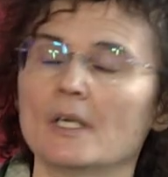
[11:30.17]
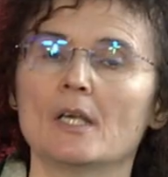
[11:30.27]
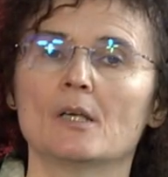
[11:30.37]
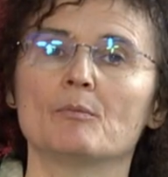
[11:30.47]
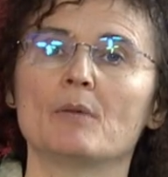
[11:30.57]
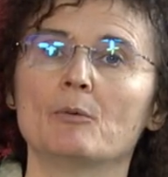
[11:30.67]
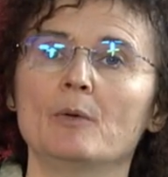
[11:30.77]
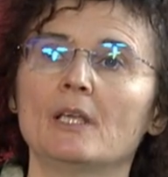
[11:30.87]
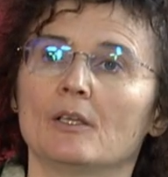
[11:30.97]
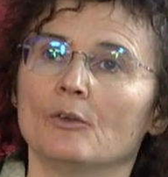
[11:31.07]
but
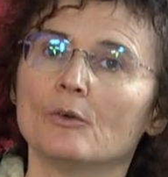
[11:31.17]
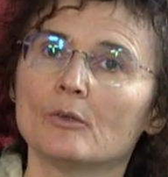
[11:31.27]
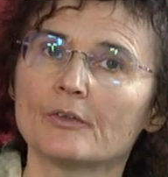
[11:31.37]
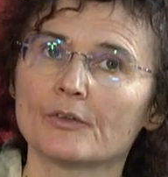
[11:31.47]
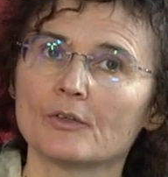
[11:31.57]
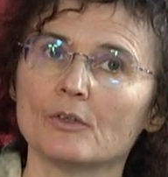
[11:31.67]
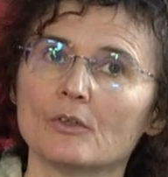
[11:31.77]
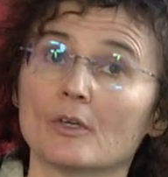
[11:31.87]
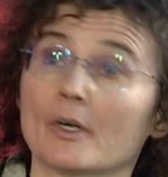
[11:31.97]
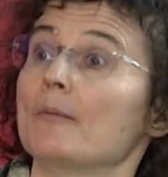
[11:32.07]
with very
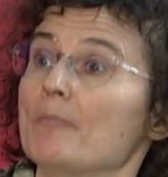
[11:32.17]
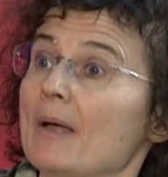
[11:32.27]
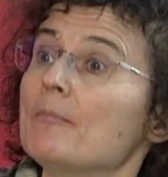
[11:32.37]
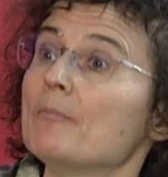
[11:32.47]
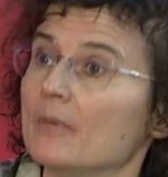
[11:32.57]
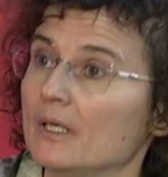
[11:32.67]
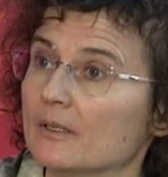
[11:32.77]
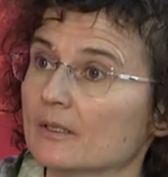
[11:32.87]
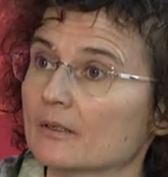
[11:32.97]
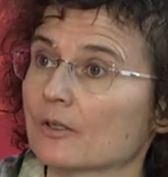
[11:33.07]

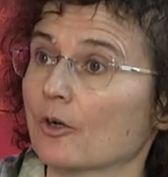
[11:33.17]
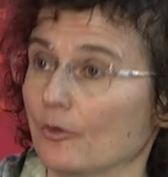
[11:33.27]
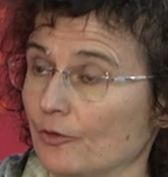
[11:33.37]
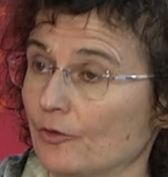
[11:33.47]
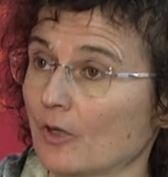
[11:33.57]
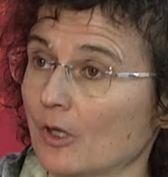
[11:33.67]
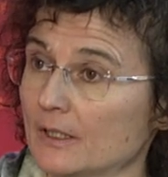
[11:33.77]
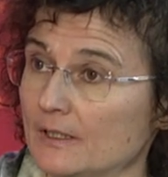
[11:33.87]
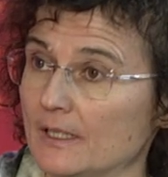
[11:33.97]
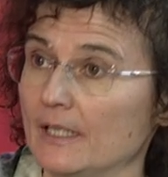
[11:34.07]
precise, you know,
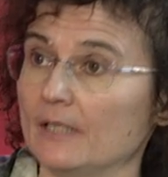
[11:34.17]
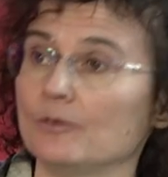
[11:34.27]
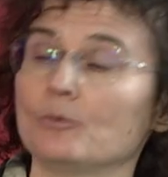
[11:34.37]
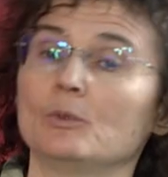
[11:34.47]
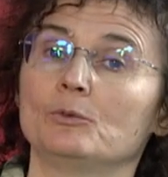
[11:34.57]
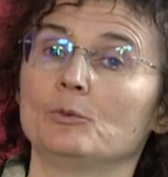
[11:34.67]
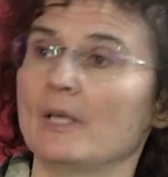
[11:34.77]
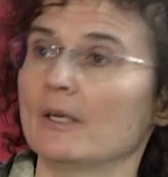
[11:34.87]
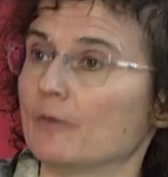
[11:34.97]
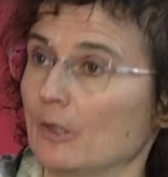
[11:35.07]
differences
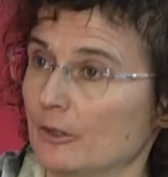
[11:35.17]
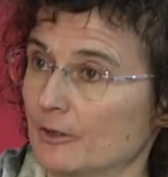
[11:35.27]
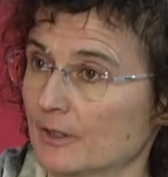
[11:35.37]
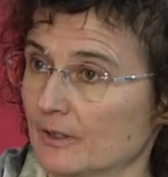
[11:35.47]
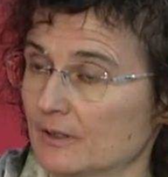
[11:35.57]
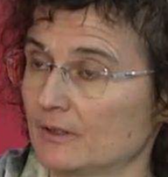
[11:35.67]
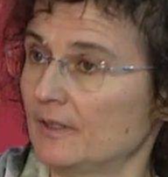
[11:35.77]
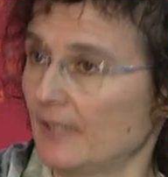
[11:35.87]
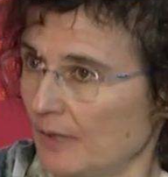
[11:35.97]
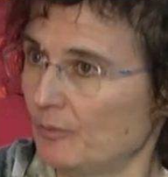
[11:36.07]
depending on
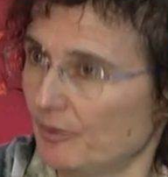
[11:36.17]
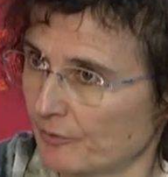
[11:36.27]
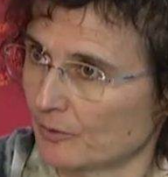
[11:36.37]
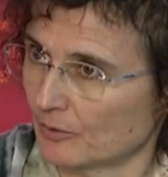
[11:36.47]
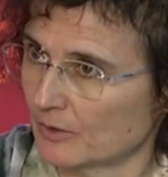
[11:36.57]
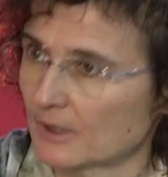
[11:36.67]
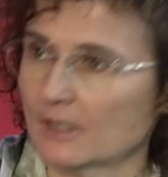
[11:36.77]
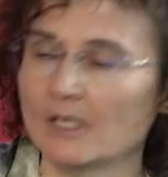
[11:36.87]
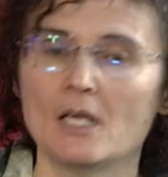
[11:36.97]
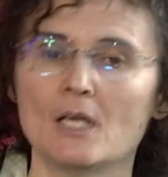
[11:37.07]
how
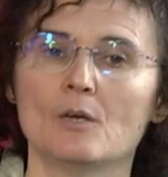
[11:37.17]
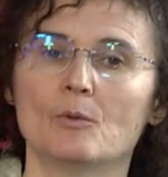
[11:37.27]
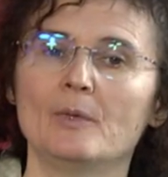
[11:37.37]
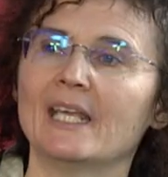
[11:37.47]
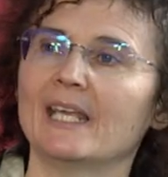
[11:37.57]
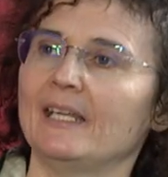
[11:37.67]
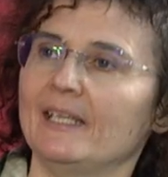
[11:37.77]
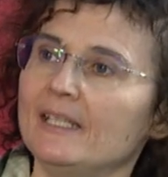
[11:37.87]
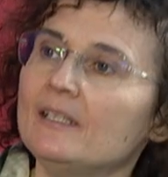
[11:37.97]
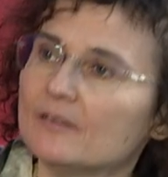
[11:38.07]
exactly you have
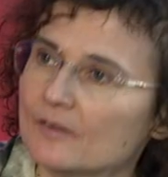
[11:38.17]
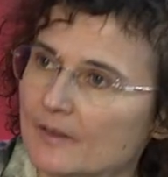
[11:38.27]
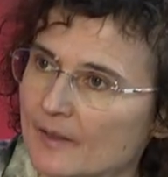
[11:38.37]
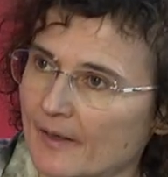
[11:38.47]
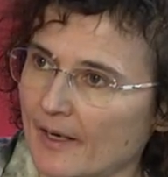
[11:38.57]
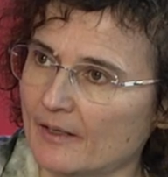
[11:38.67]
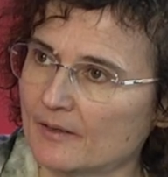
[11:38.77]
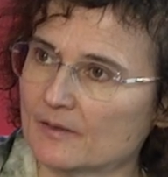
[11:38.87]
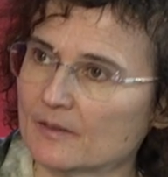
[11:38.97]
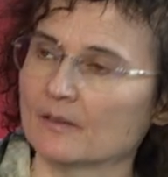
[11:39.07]
used your brain, your
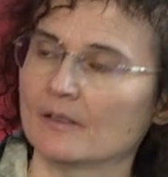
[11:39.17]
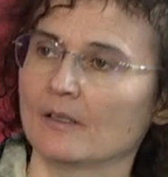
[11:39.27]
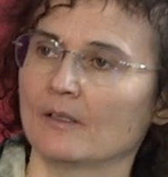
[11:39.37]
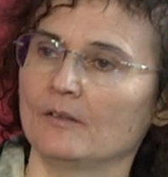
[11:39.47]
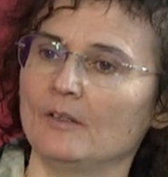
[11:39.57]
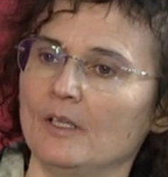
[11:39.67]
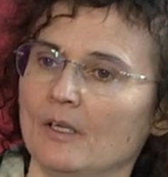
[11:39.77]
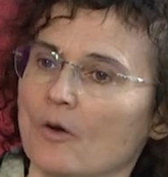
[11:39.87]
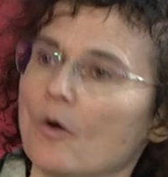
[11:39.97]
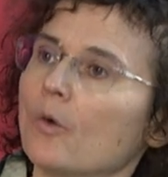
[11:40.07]
neurons, and your
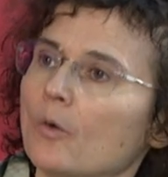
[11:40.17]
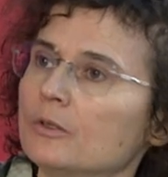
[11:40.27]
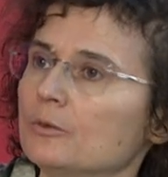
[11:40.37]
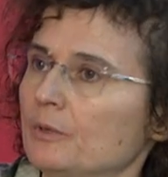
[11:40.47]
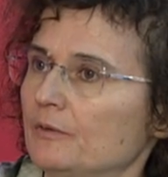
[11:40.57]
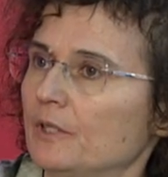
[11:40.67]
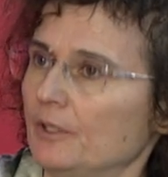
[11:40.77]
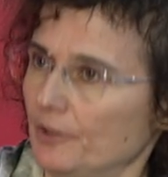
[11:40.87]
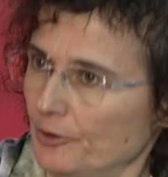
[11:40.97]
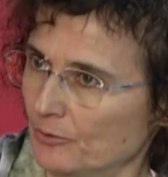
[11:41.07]
synapses today
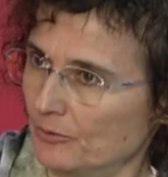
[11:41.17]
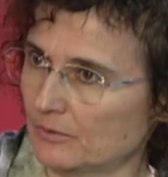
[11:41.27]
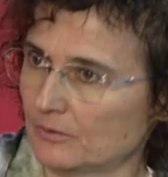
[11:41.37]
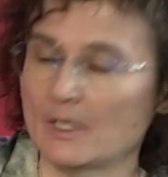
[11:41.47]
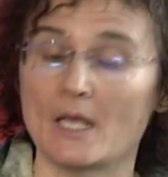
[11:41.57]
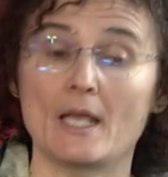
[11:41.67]
relative to